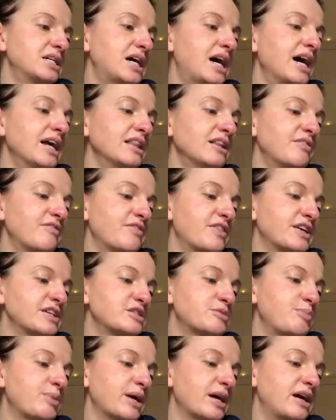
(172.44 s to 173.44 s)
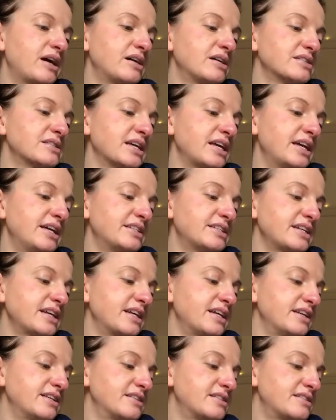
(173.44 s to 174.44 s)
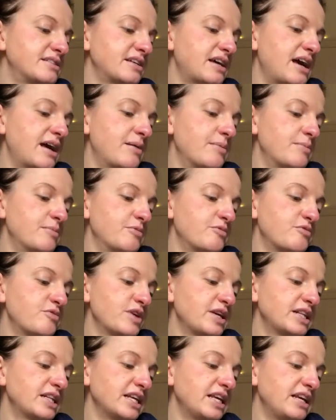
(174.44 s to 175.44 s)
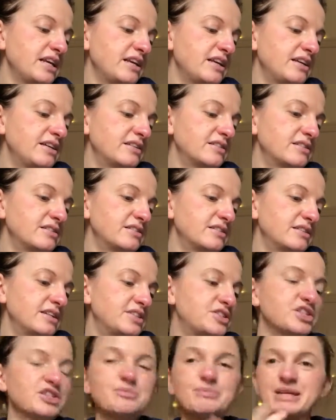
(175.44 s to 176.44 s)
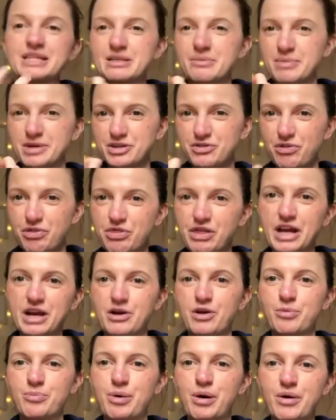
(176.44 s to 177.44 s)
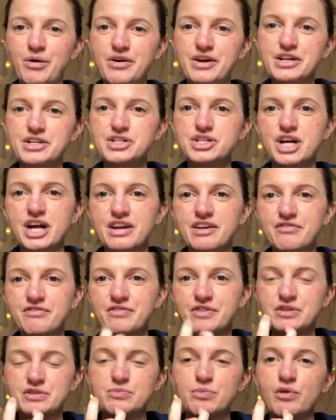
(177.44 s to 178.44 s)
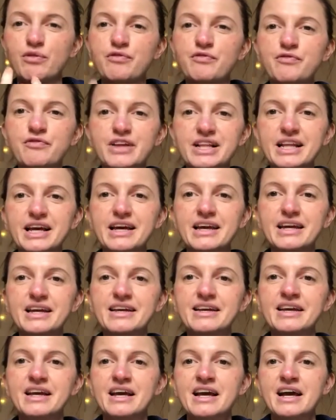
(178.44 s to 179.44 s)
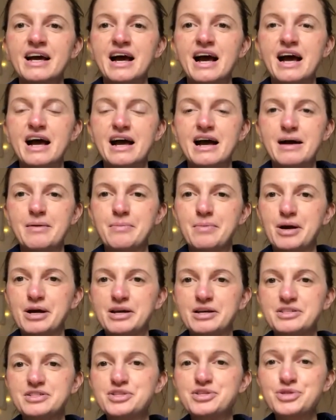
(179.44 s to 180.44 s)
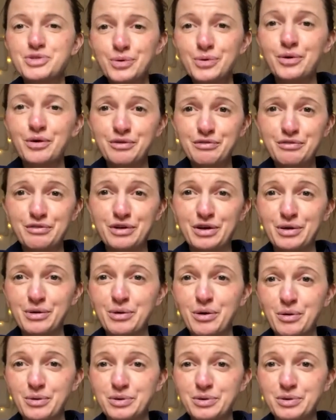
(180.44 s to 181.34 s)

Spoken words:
I love this because it is it just makes a much thicker porridge and it feels more filling. It's so good for you.